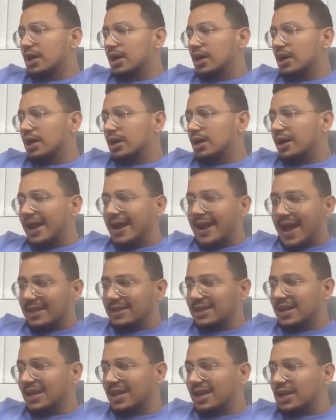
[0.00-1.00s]
And I
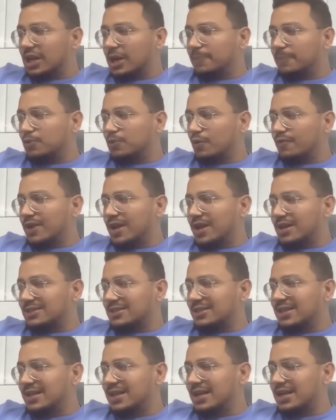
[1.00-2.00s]
think in crypto, we are
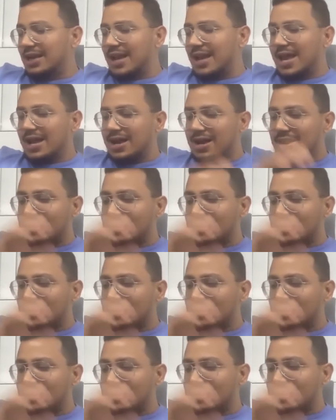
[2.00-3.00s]
seeing like a,
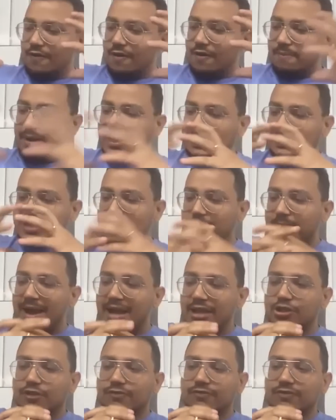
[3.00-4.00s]
kind of a mix and
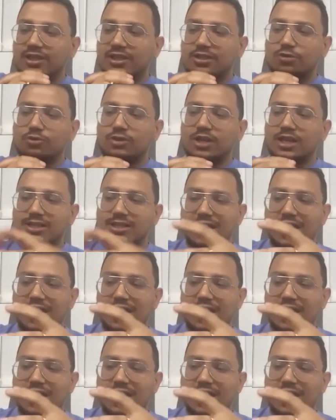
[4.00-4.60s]
match of these two things.